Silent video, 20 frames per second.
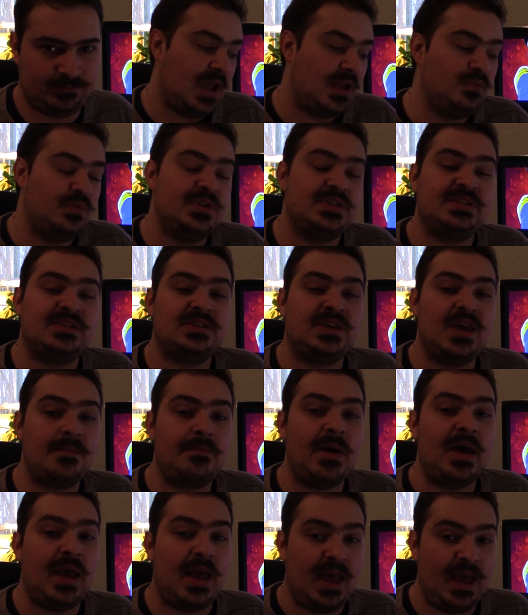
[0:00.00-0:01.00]
And we skip
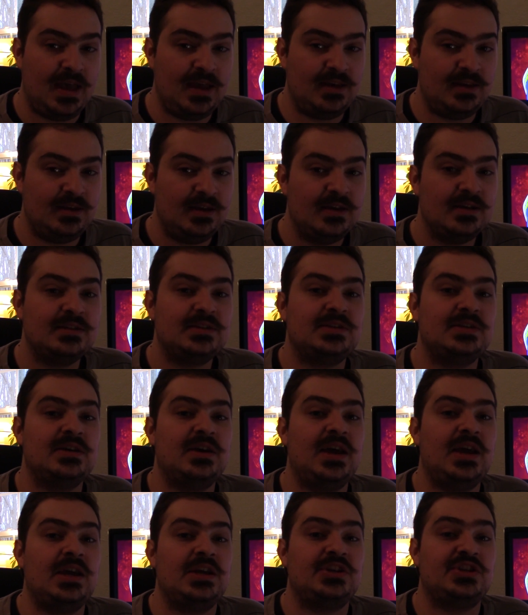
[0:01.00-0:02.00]
ahead to
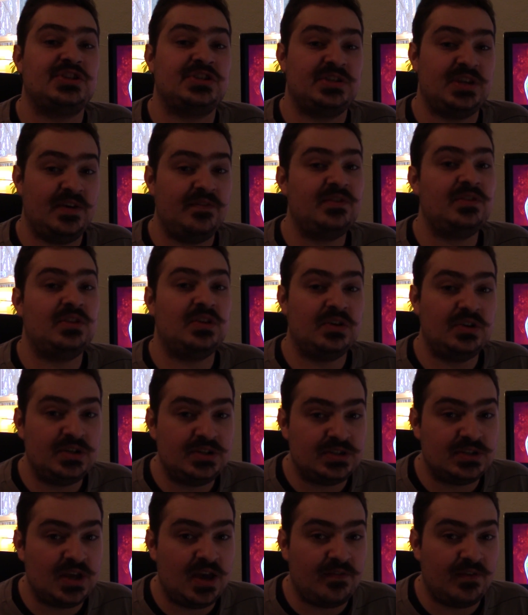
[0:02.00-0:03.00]
age
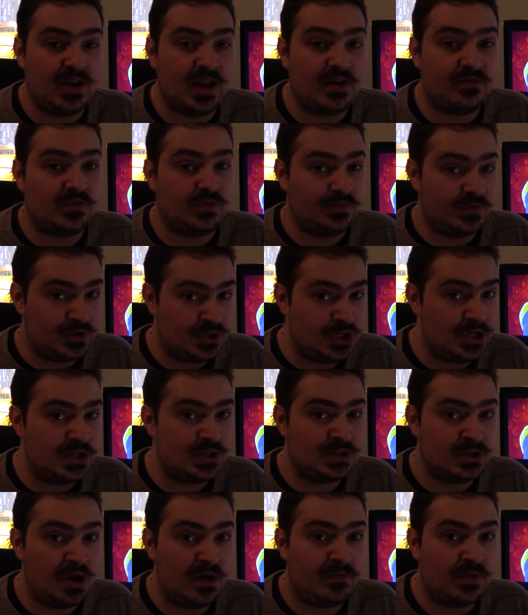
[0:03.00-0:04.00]
737 after
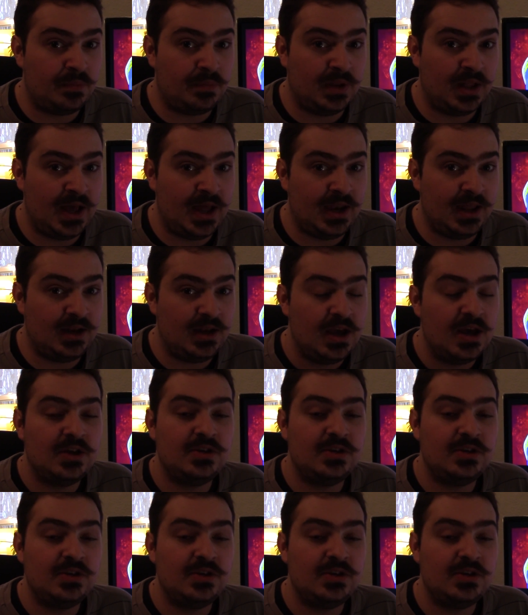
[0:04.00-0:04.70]
Vegeta's off the planet,